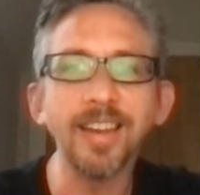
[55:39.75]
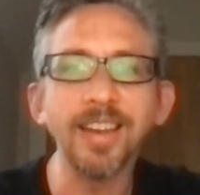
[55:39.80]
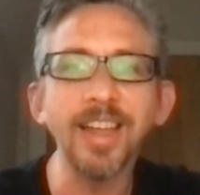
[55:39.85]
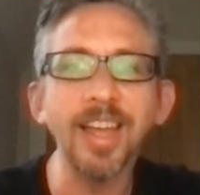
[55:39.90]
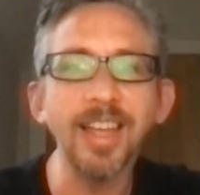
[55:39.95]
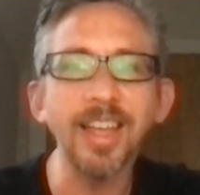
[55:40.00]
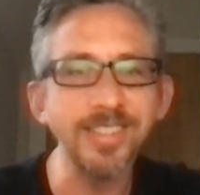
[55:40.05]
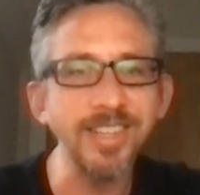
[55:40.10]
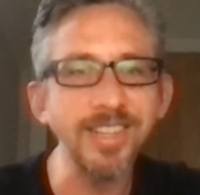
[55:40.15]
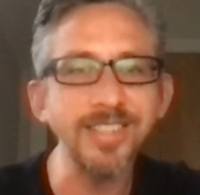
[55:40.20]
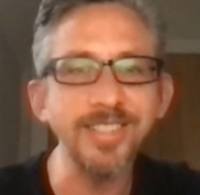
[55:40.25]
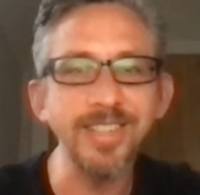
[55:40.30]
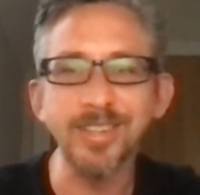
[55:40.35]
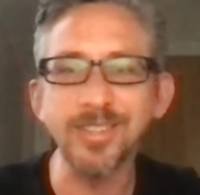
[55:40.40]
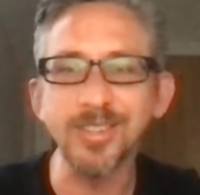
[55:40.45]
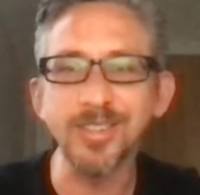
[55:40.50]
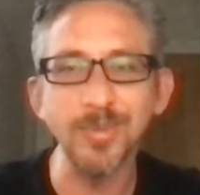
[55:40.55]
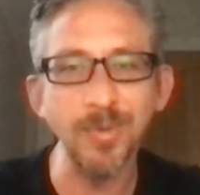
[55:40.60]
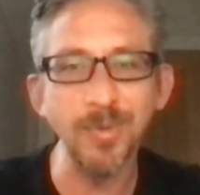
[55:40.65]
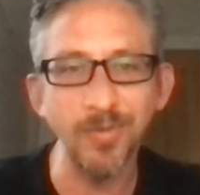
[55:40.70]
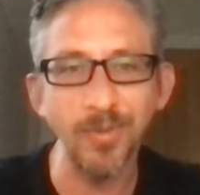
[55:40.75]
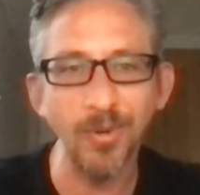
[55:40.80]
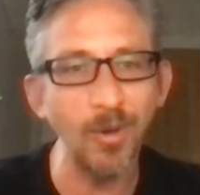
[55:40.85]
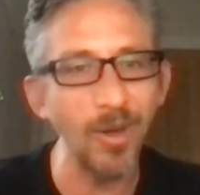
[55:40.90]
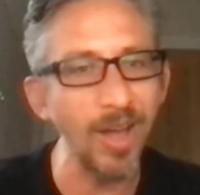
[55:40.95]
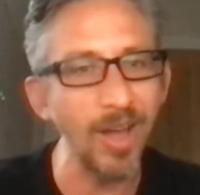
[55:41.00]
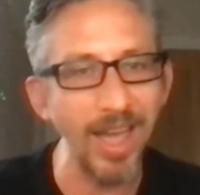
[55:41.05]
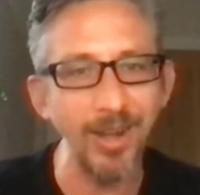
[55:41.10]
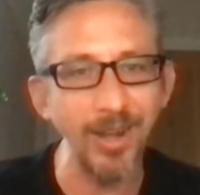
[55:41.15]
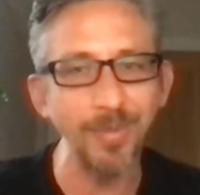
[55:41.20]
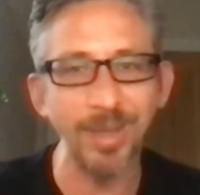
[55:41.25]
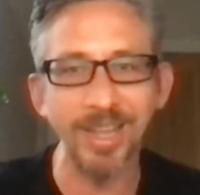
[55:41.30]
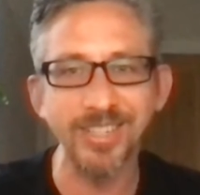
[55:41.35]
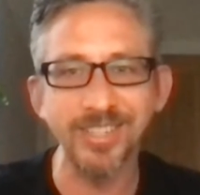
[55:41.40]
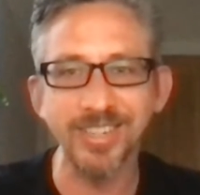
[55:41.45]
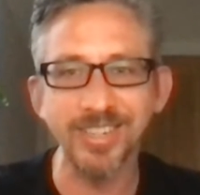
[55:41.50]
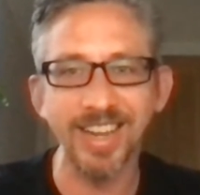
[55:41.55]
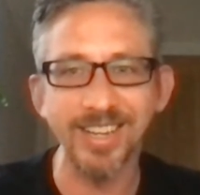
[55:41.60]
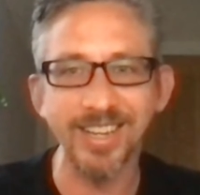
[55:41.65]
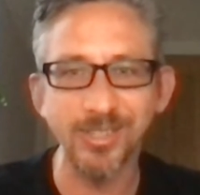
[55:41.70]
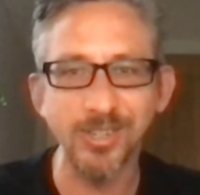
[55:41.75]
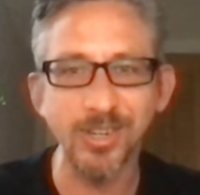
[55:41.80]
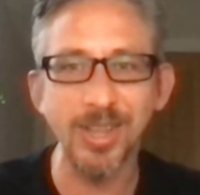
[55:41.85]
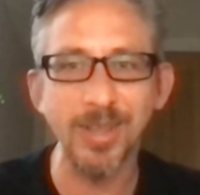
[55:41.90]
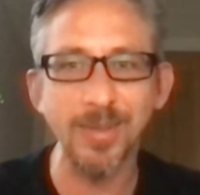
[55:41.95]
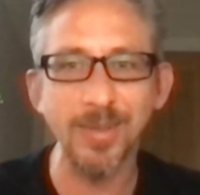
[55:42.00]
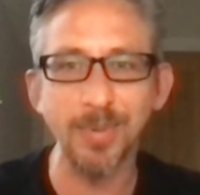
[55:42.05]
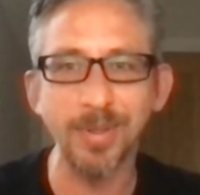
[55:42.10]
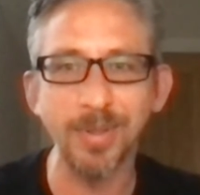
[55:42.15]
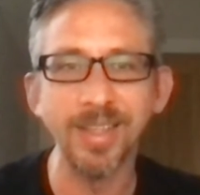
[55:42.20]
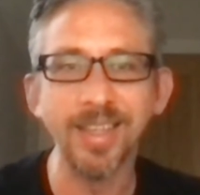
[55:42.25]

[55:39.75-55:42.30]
as I said to you before, animation ain't cheap.